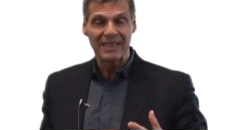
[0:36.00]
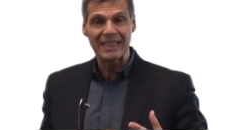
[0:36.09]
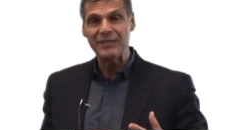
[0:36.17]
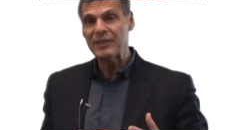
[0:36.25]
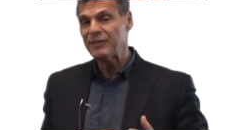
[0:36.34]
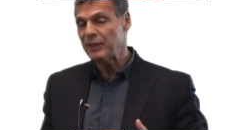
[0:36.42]

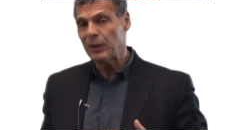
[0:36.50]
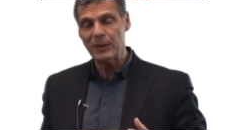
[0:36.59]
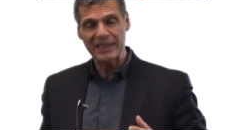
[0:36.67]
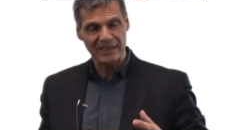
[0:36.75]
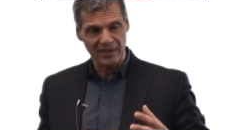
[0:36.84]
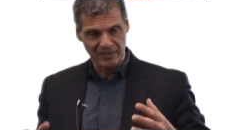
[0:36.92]
Even if you
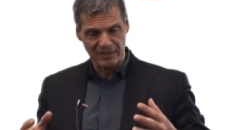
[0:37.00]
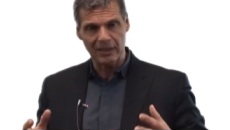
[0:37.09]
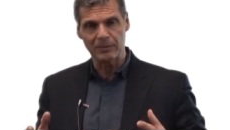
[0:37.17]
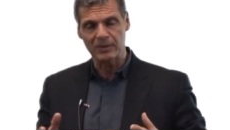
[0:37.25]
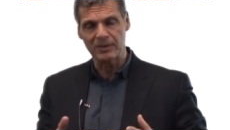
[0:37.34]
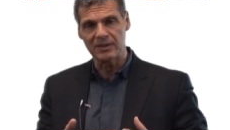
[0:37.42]
don't get
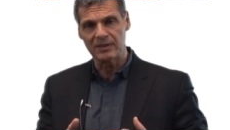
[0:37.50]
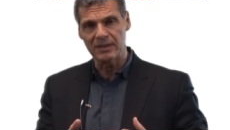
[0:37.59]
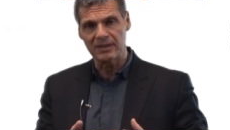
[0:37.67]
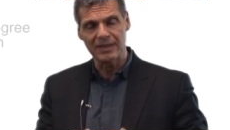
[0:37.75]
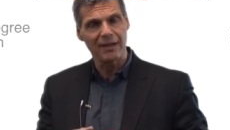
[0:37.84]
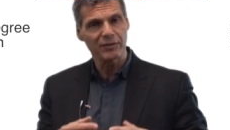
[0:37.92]
Alzheimer's
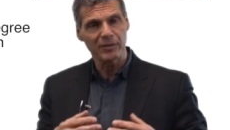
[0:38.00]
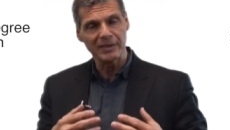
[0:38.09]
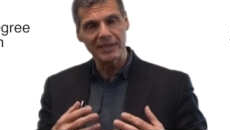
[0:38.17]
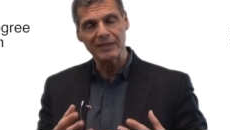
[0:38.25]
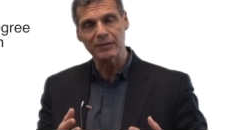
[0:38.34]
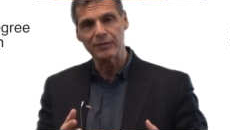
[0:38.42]
disease, after
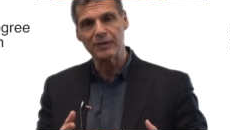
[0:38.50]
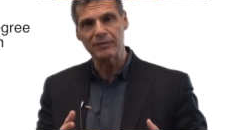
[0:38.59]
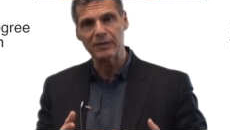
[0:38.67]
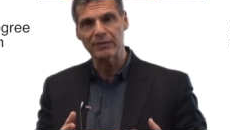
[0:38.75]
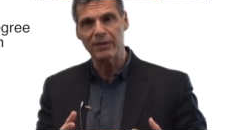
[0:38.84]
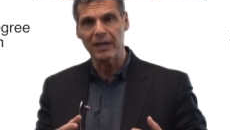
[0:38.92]
the age of
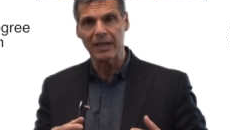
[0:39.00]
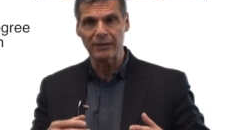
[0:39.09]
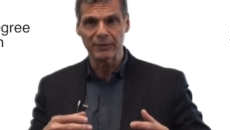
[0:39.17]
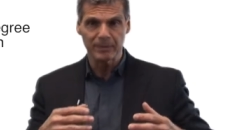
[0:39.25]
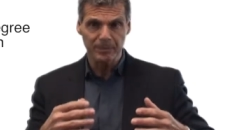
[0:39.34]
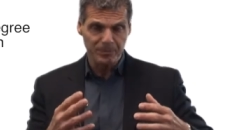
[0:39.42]

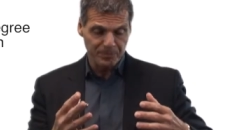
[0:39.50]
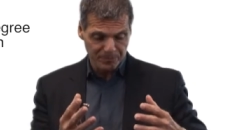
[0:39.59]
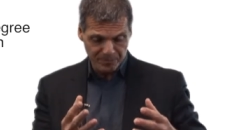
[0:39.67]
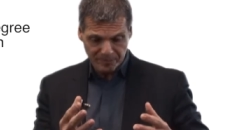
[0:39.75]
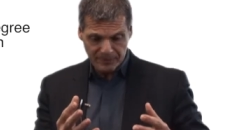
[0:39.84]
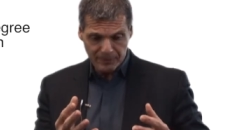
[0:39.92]
fifty-five,
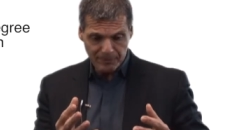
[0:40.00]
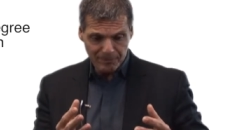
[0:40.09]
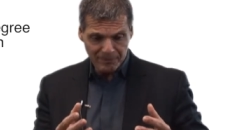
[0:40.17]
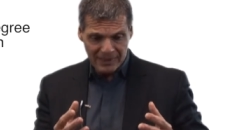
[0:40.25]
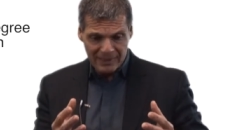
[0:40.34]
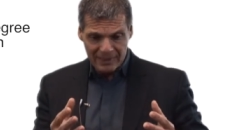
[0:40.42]

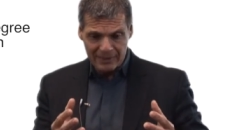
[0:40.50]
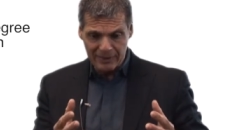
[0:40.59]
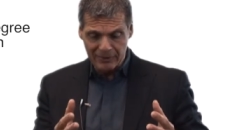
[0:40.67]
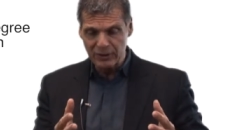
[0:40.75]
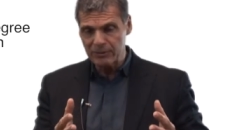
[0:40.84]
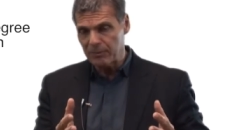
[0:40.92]

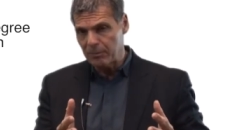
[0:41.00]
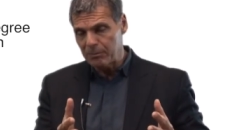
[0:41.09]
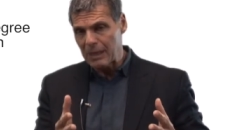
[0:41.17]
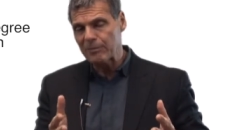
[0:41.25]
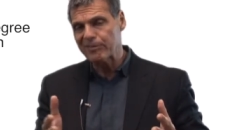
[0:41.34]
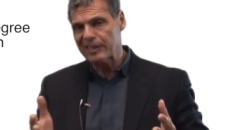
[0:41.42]
there's
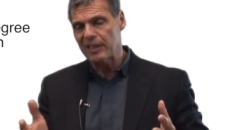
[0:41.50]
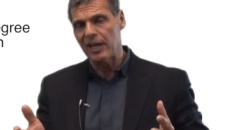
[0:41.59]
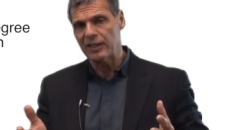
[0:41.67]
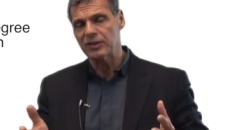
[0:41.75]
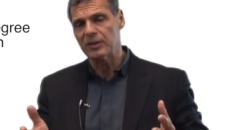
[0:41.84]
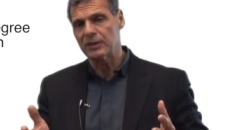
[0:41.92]
memory
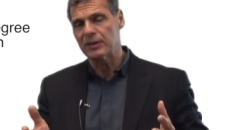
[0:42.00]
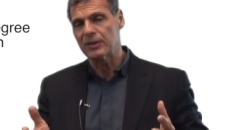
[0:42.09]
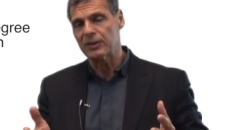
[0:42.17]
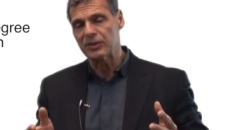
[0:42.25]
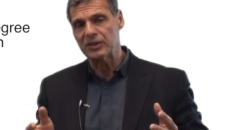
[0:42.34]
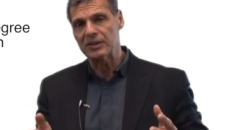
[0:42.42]
loss that
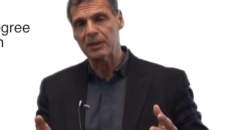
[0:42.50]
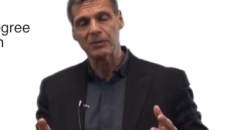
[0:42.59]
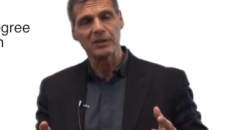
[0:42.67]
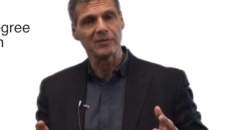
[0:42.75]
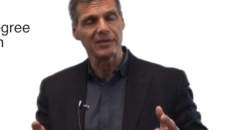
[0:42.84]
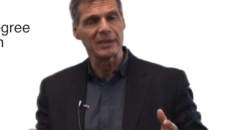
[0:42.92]
occurs to
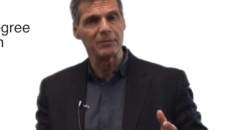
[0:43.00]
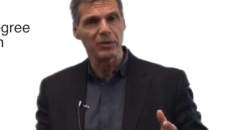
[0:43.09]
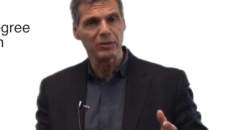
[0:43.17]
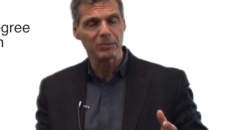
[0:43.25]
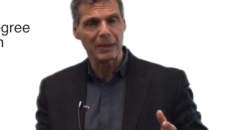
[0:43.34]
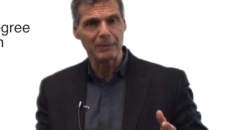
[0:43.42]
some degree in
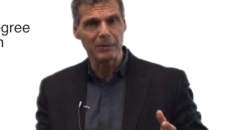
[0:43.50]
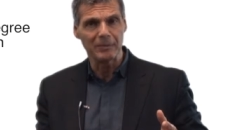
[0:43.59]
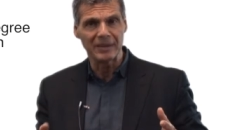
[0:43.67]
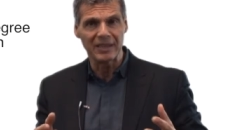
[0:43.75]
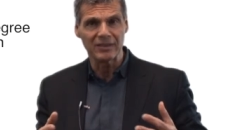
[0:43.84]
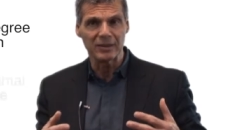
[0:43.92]
most people
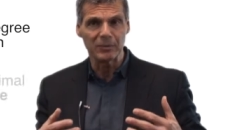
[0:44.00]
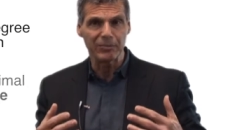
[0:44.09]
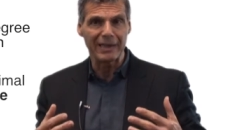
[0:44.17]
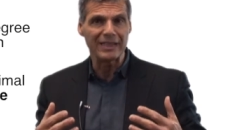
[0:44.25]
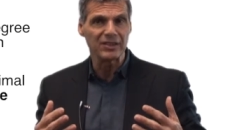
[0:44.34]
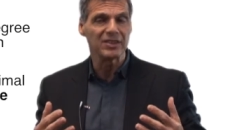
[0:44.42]
because the
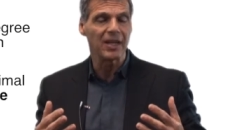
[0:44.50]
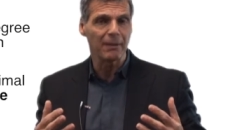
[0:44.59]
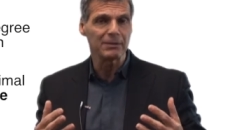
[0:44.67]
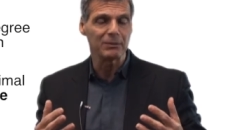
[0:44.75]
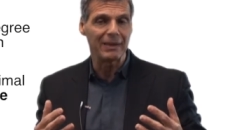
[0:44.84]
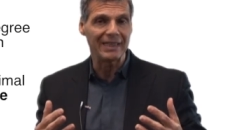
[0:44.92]
brain
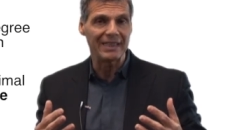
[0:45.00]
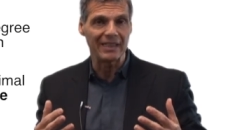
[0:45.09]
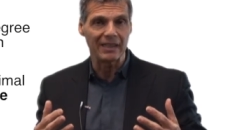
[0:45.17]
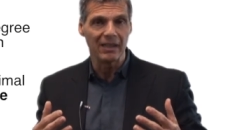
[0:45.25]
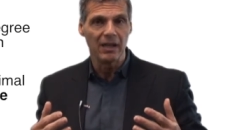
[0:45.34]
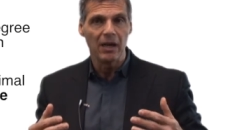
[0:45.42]
stops making